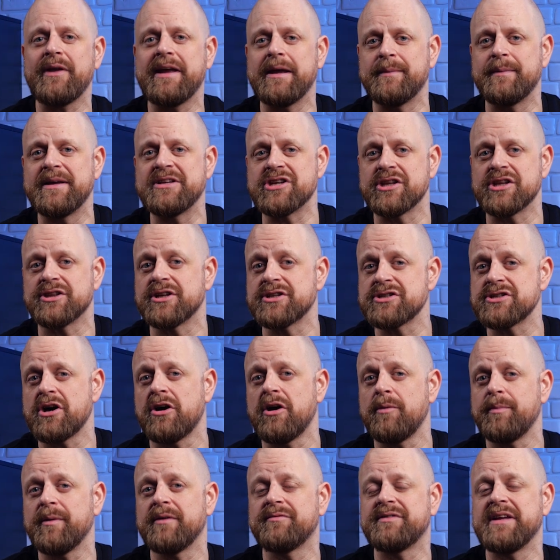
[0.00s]
image at the
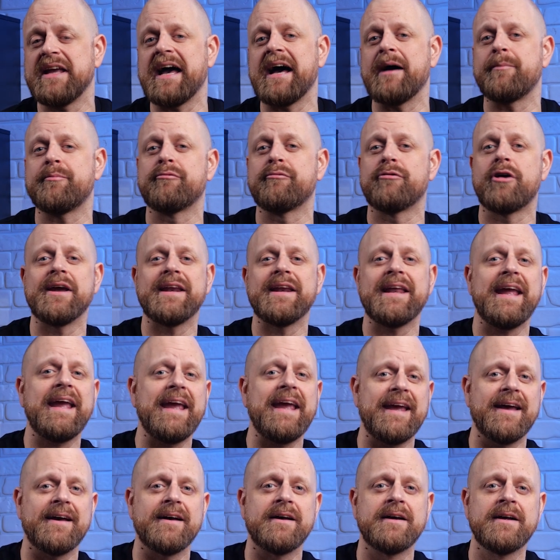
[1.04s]
top of the app right
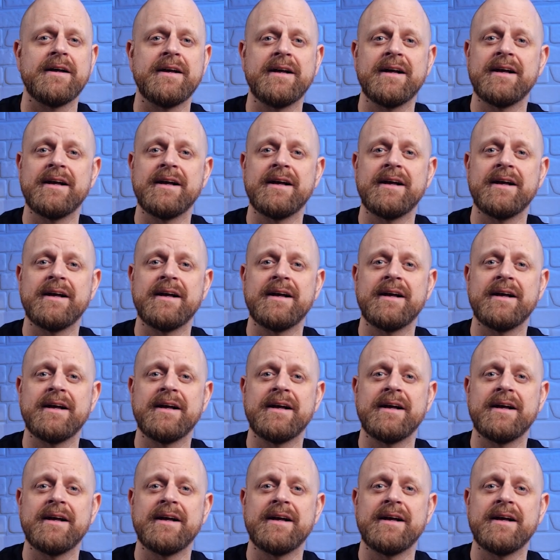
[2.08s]
here.